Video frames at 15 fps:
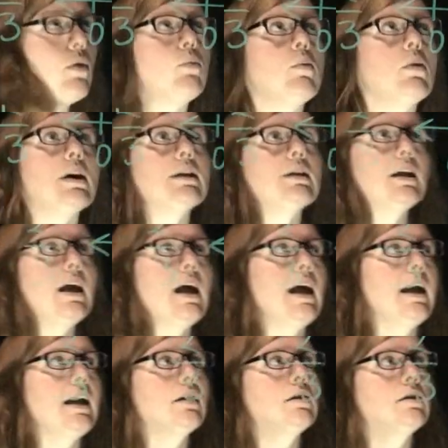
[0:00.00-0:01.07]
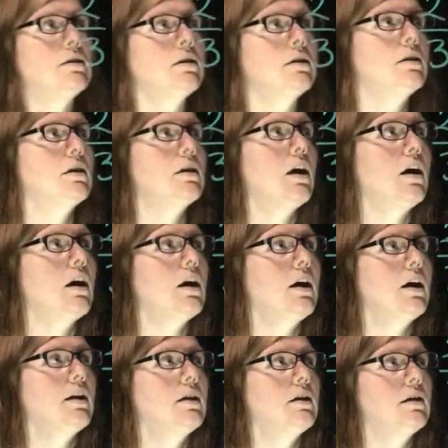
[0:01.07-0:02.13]
1 line
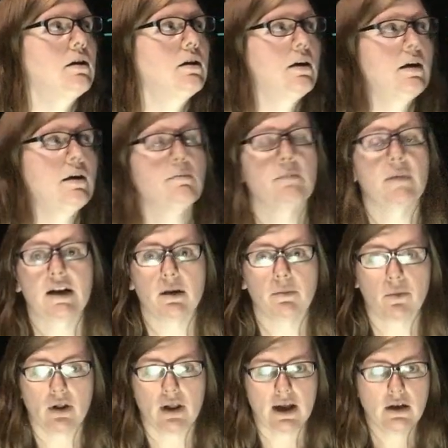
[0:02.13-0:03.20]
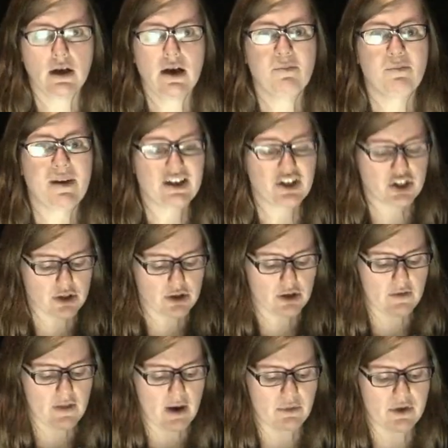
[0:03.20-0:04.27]
on my number line. Make
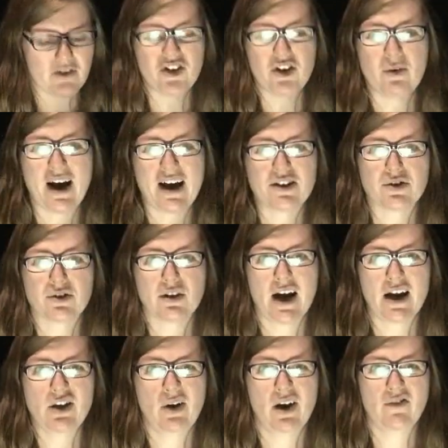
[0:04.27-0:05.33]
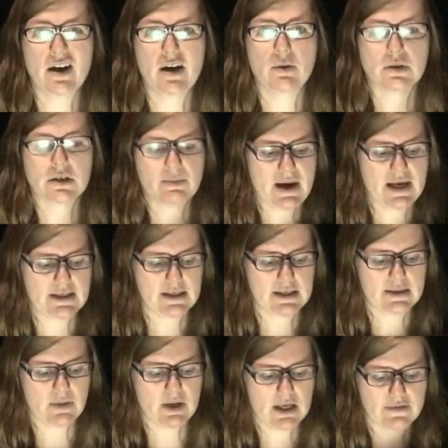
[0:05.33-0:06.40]
sure that whenever you add your line, you have equal
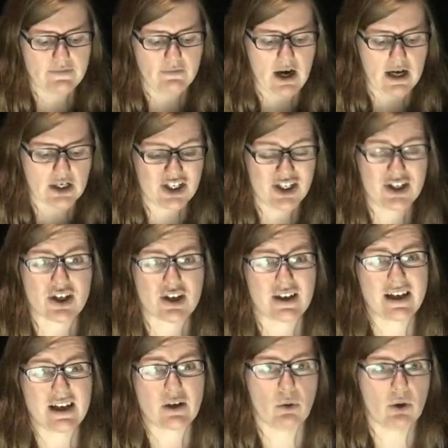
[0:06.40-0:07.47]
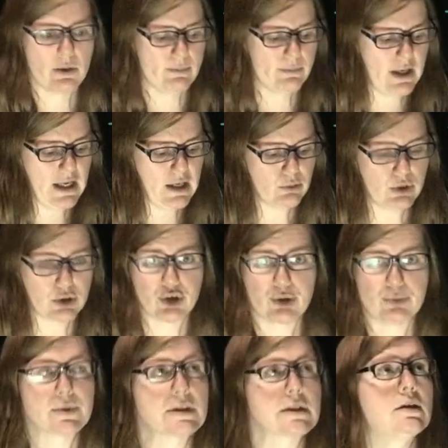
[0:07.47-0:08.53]
spaces because fractions are equal
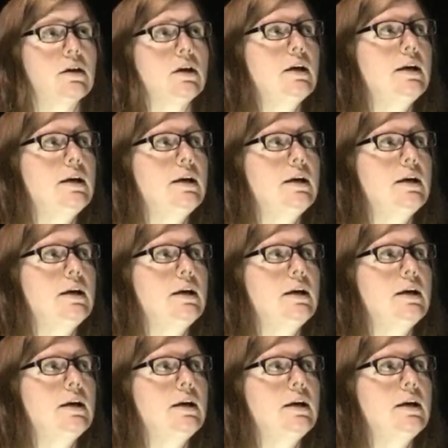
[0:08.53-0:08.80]
groups.